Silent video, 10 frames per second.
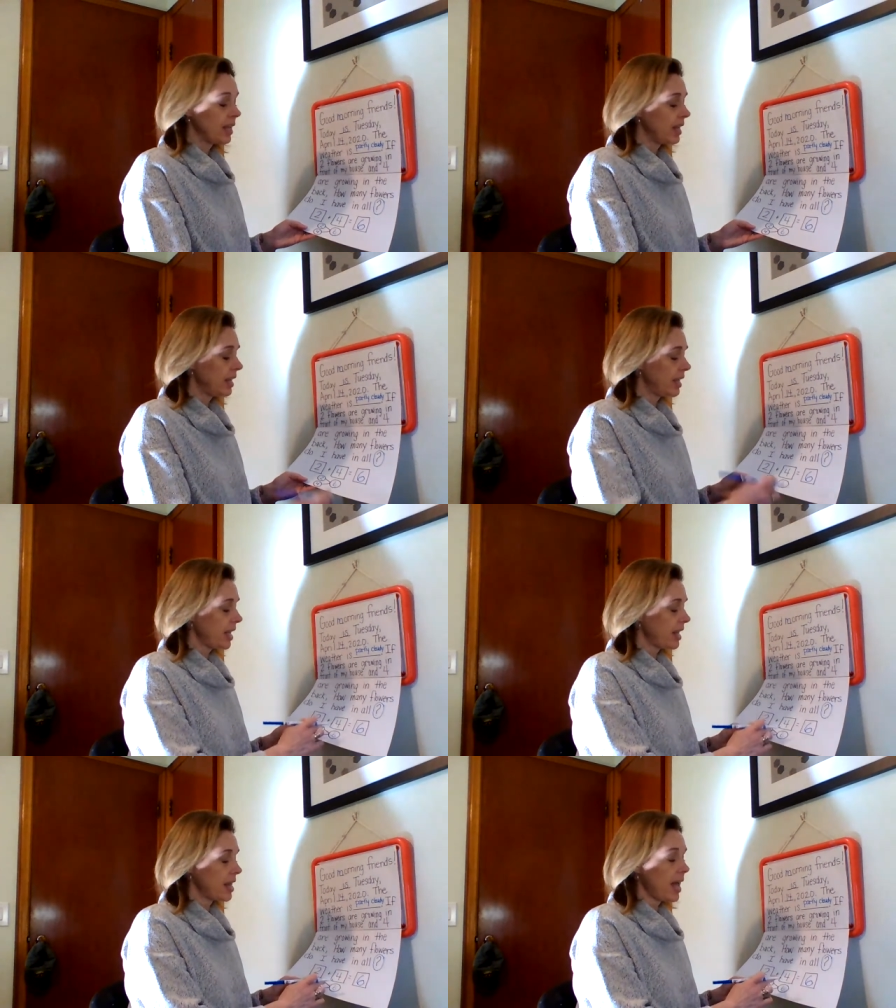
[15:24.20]
And
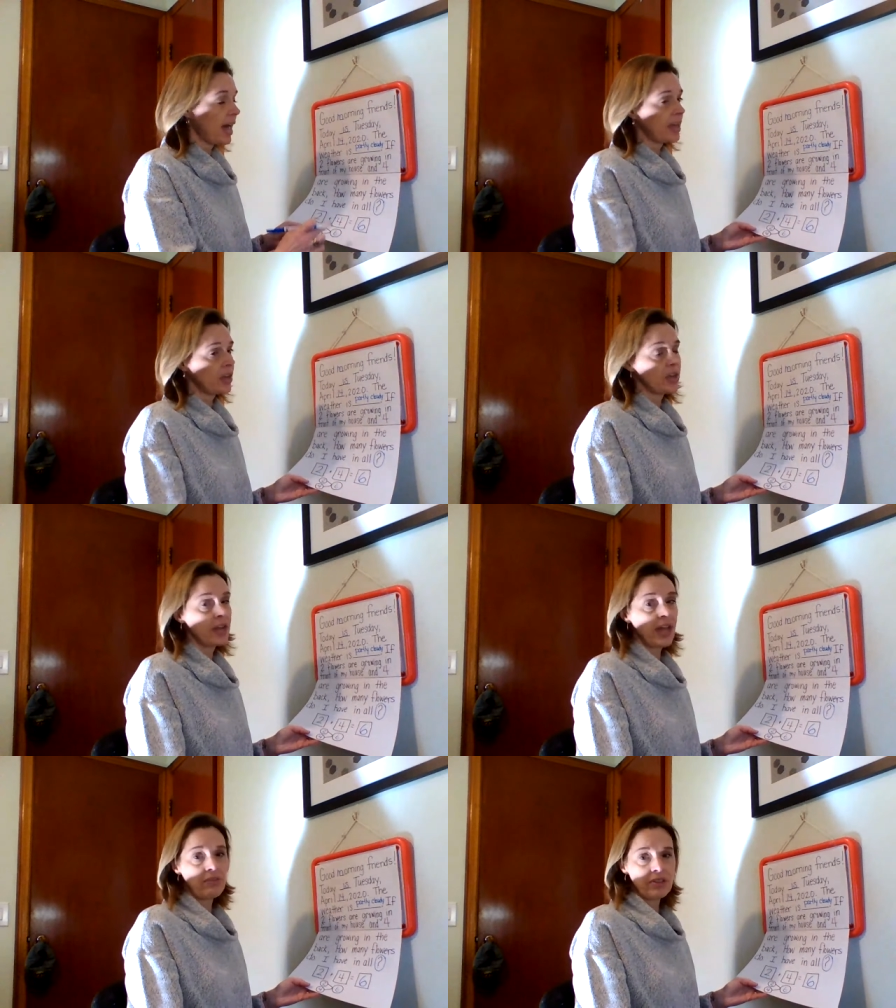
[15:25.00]
again, I could
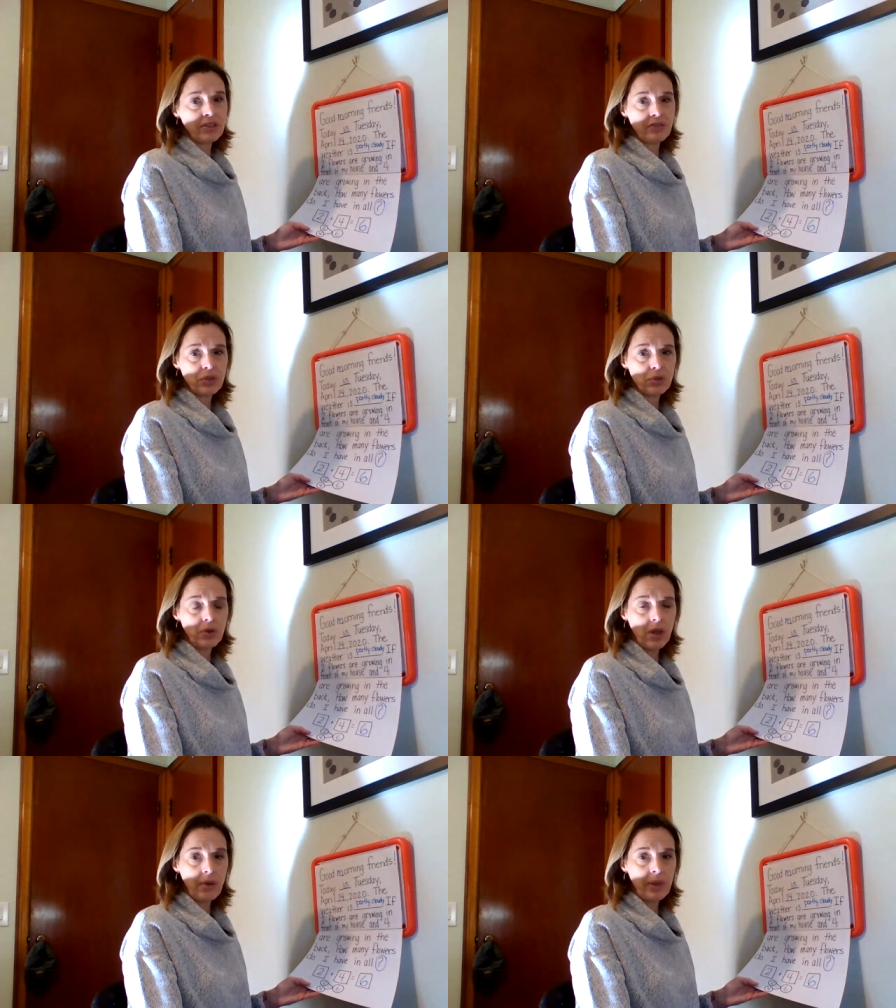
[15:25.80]
have this visual
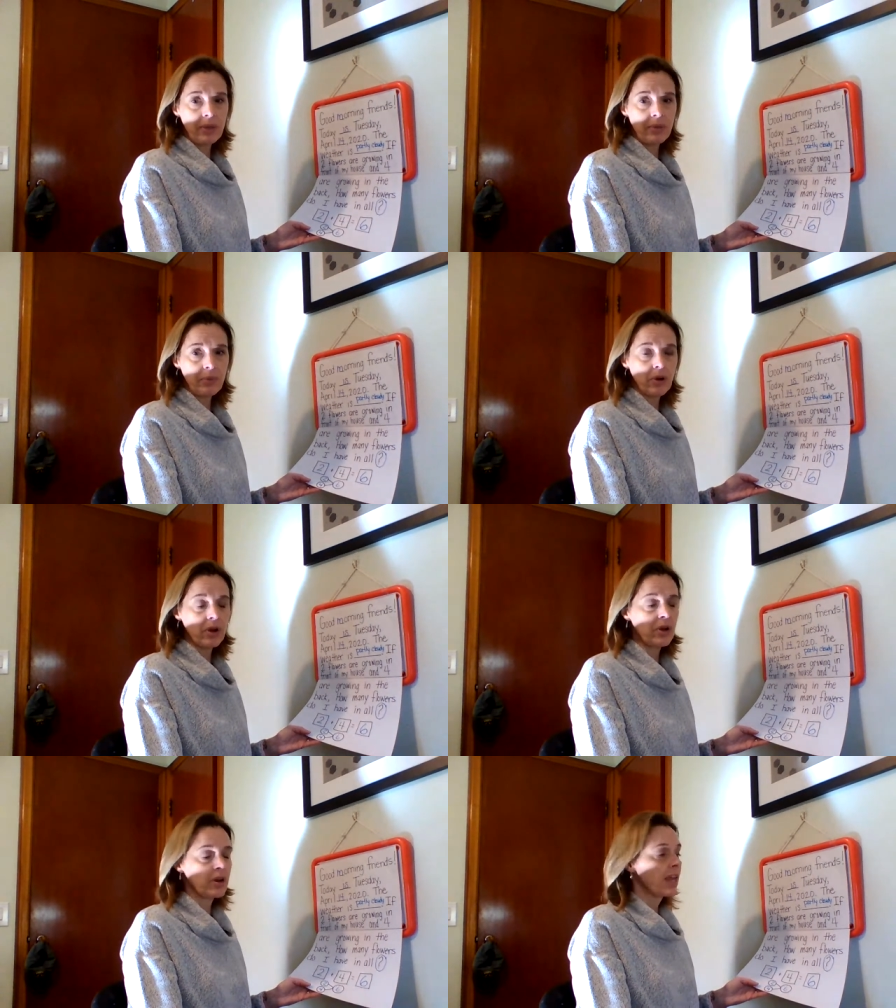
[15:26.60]
up on the
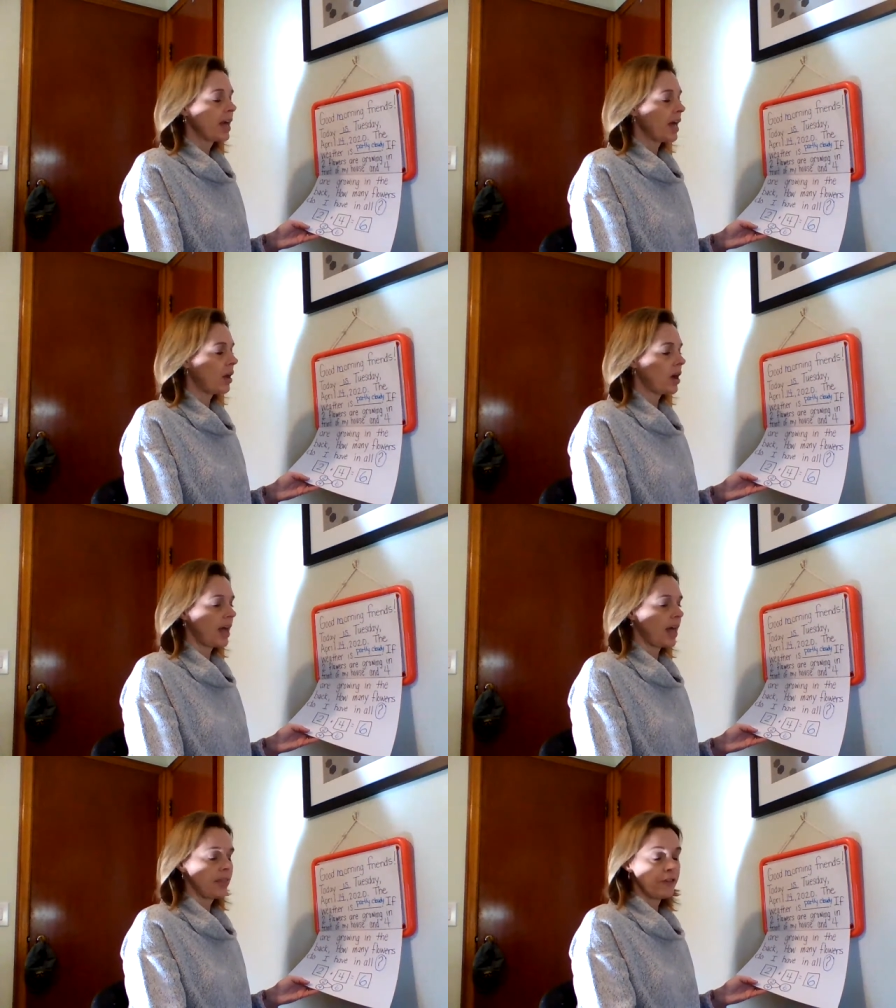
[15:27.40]
board or
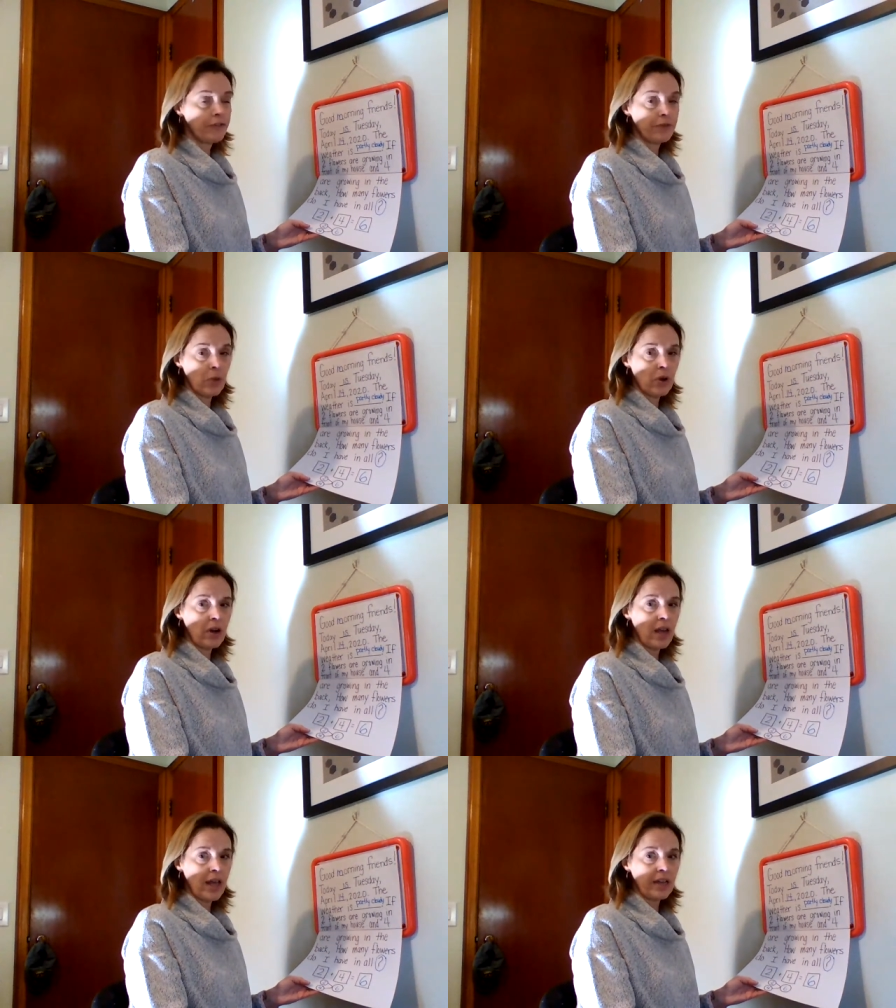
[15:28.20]
on the floor.
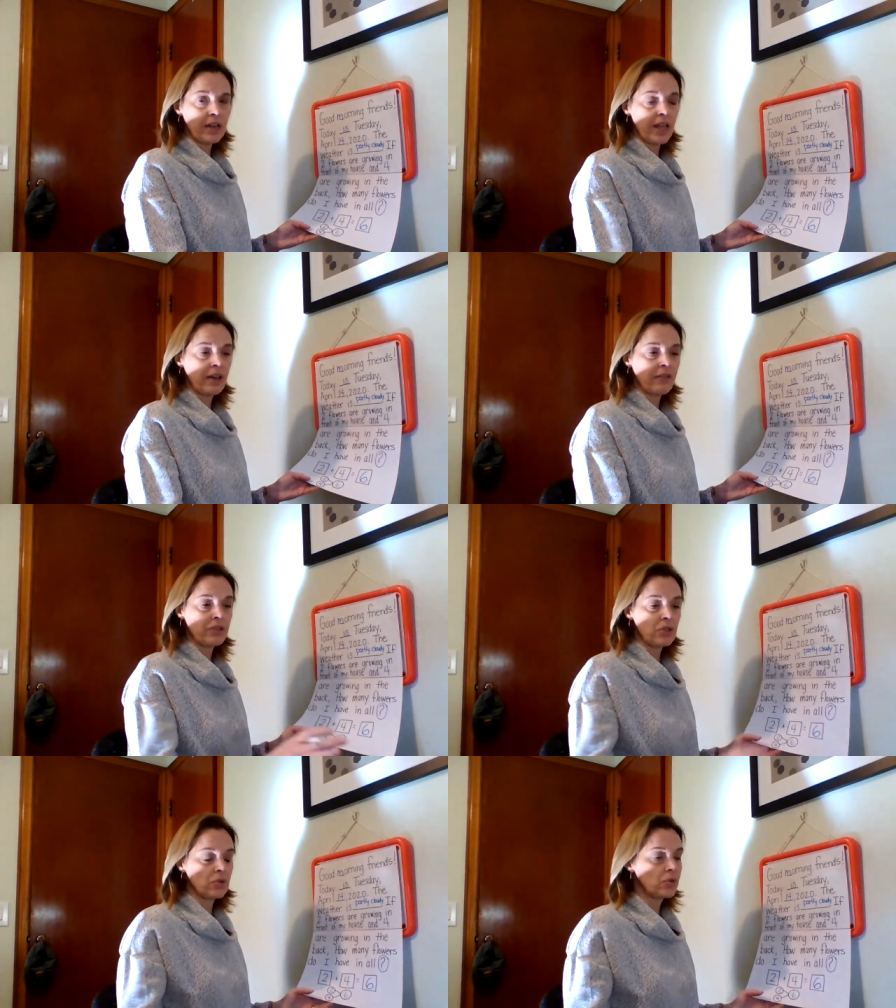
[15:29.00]
I could have
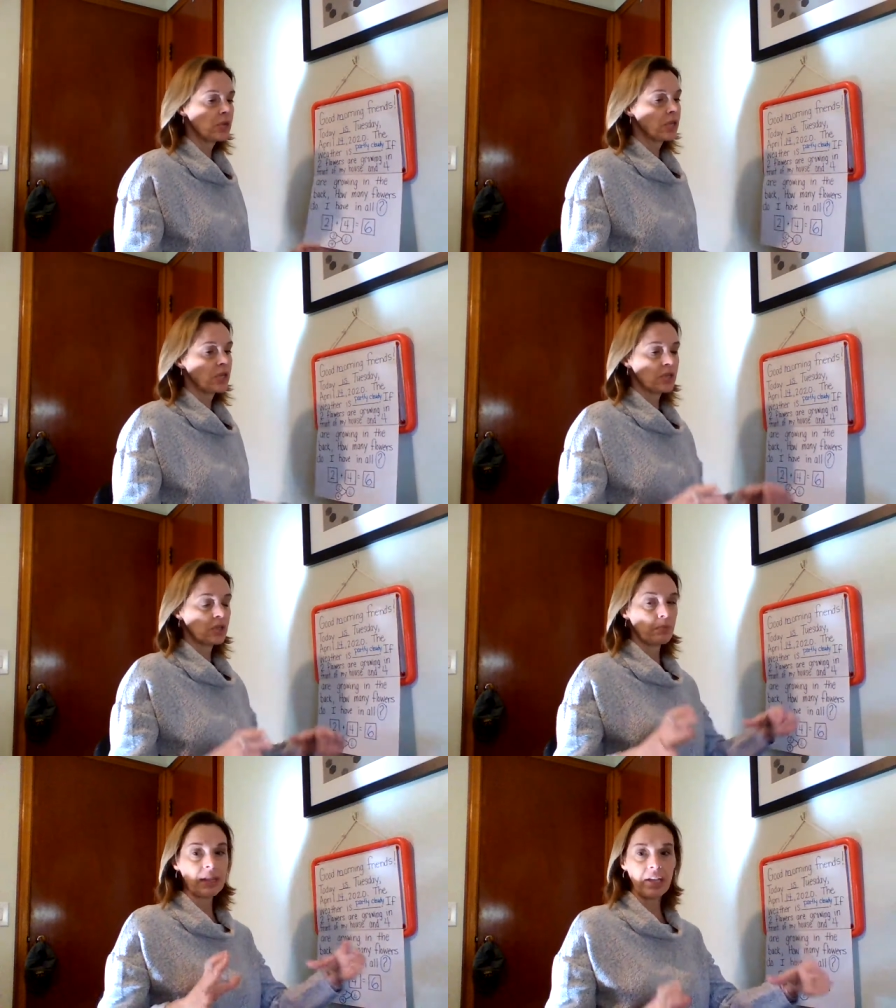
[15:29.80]
2
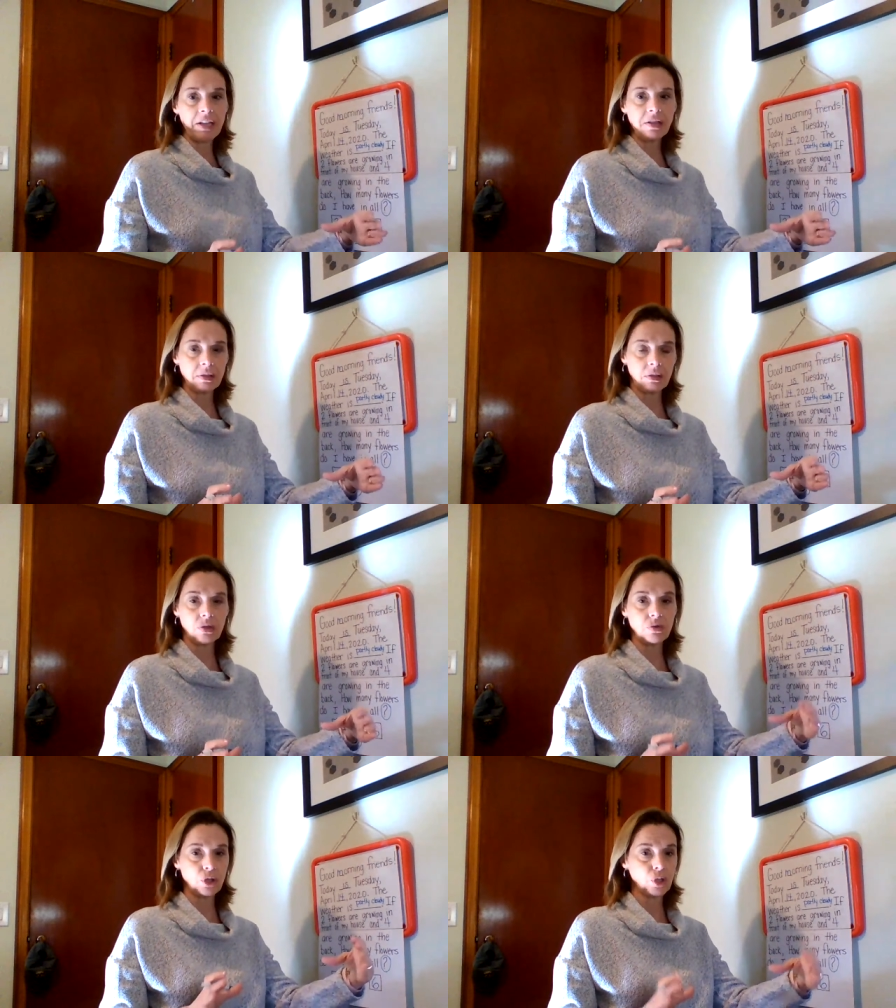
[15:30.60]
plates, 2
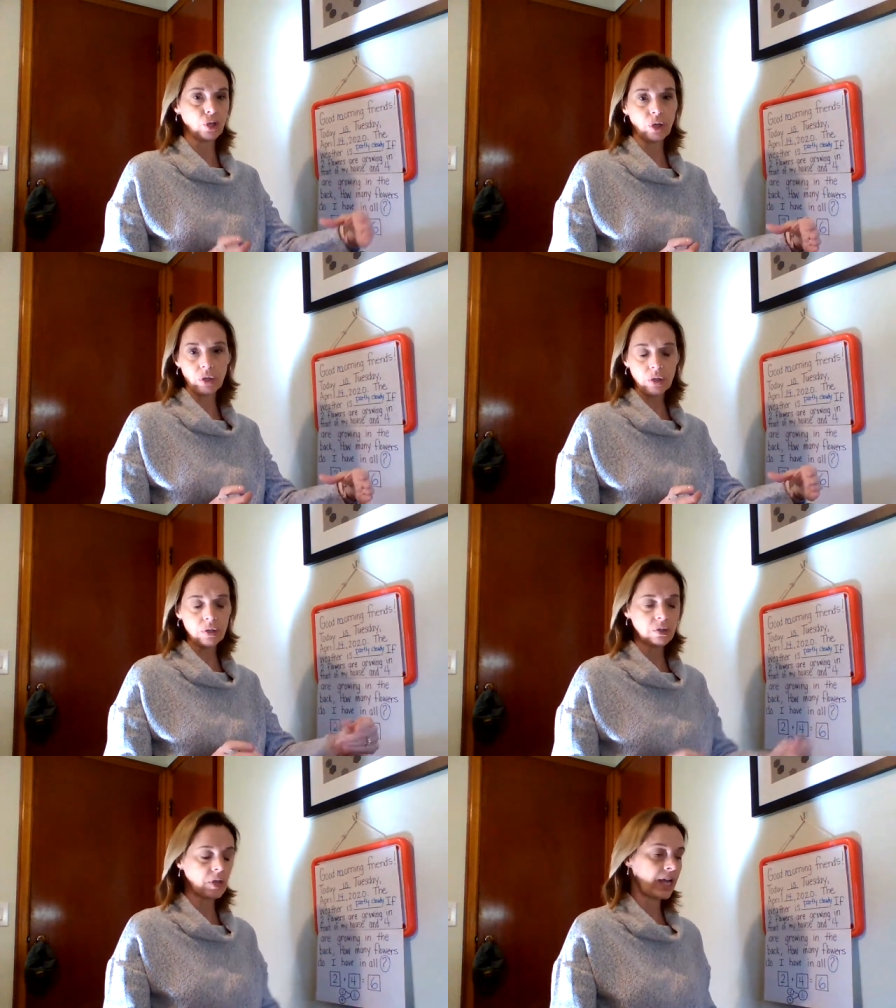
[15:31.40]

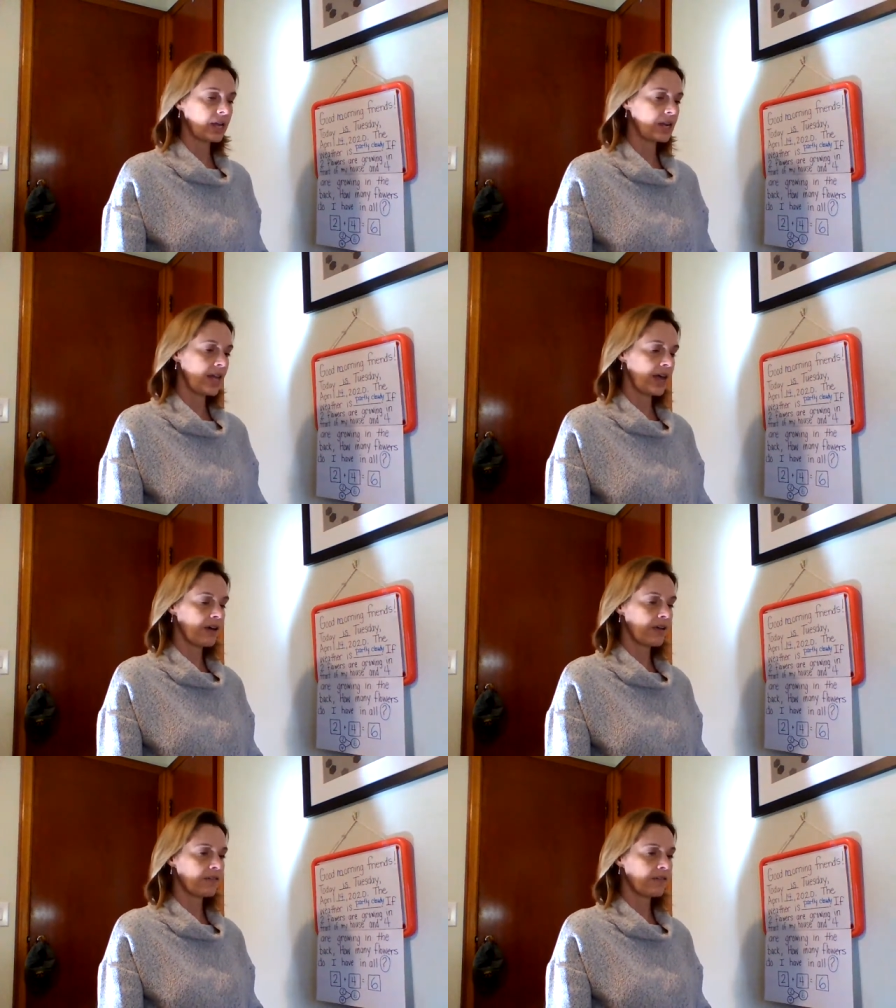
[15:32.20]
circles. I could have